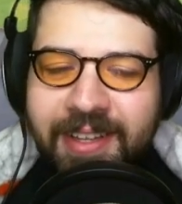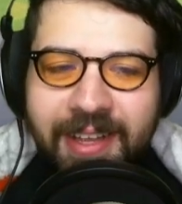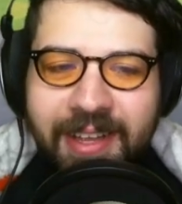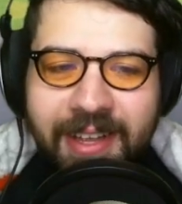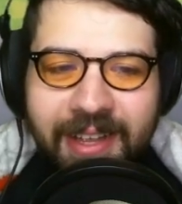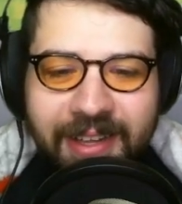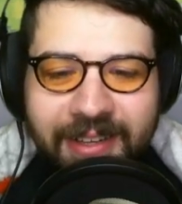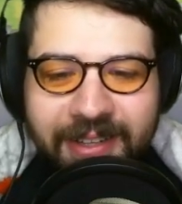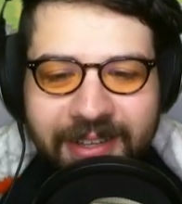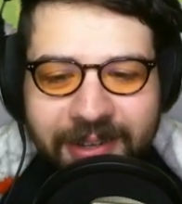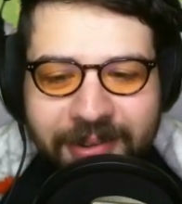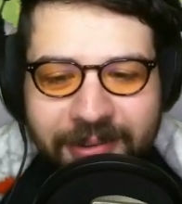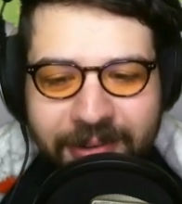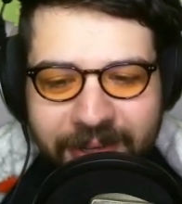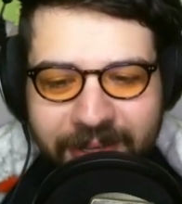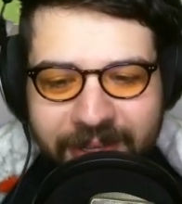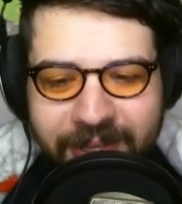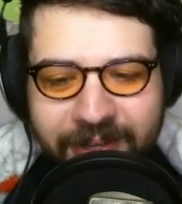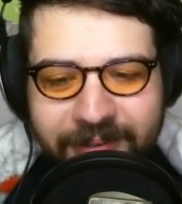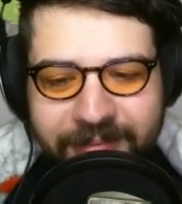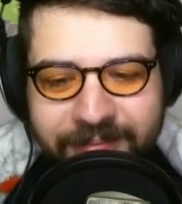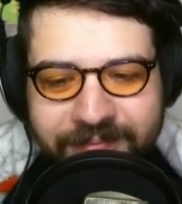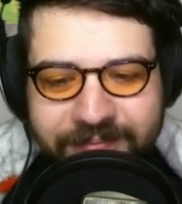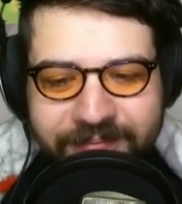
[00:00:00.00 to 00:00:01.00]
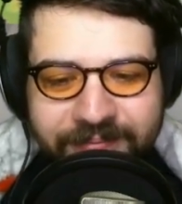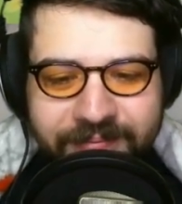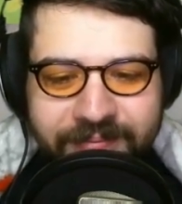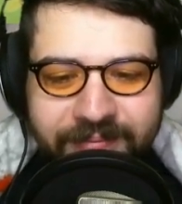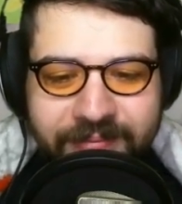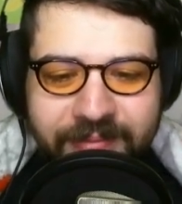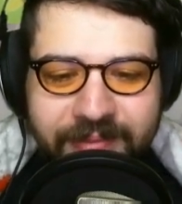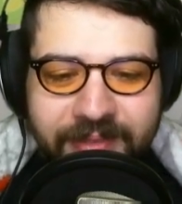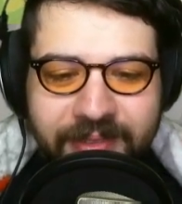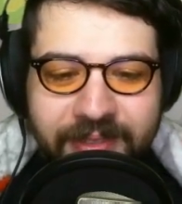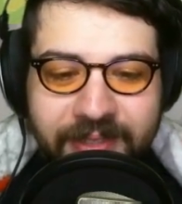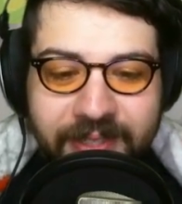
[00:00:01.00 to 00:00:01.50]
Hello,
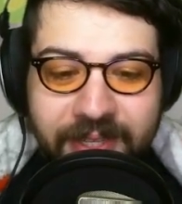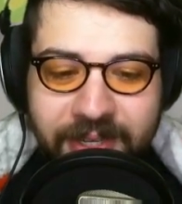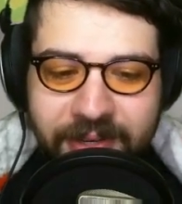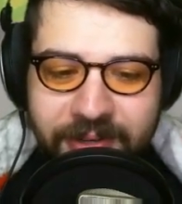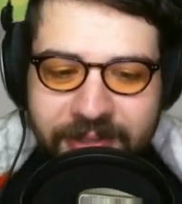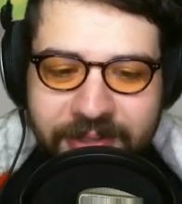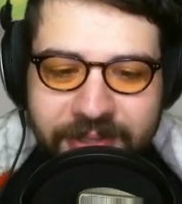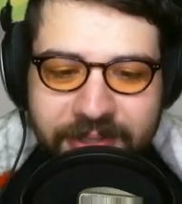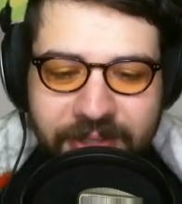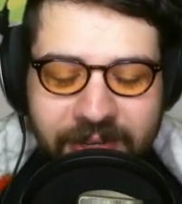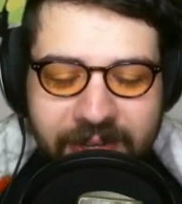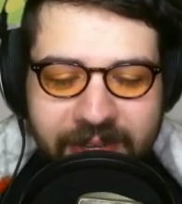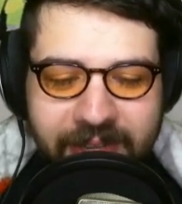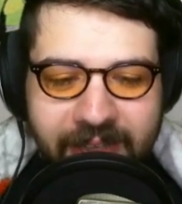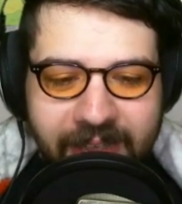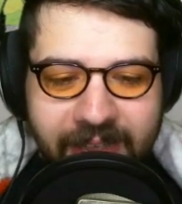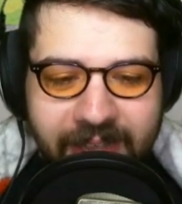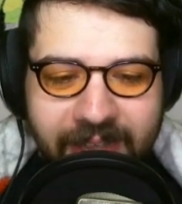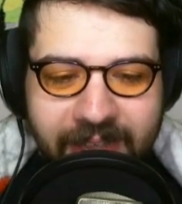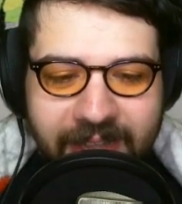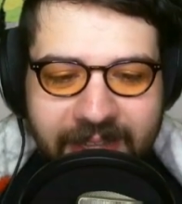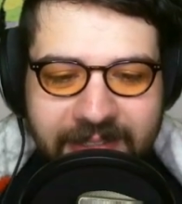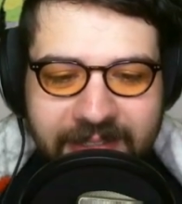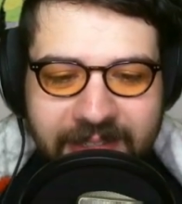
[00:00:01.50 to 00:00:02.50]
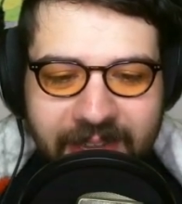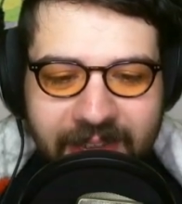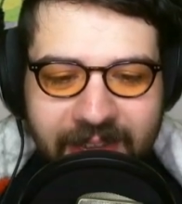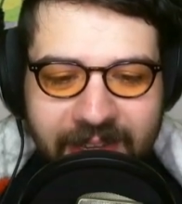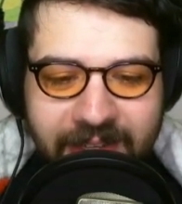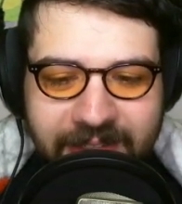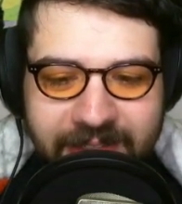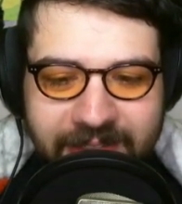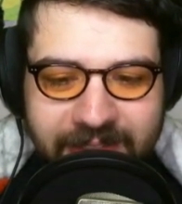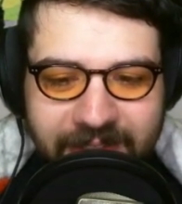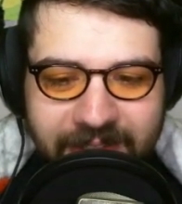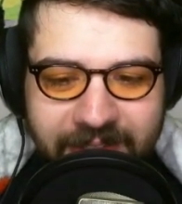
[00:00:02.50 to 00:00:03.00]
WiLLo. Did you enjoy KK's
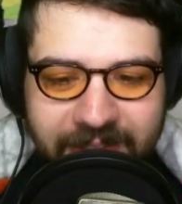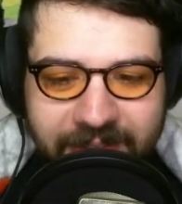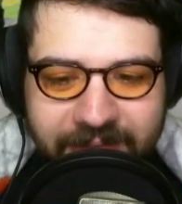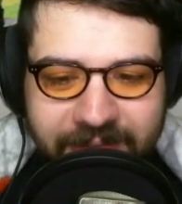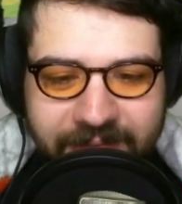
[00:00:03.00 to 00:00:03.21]
concert?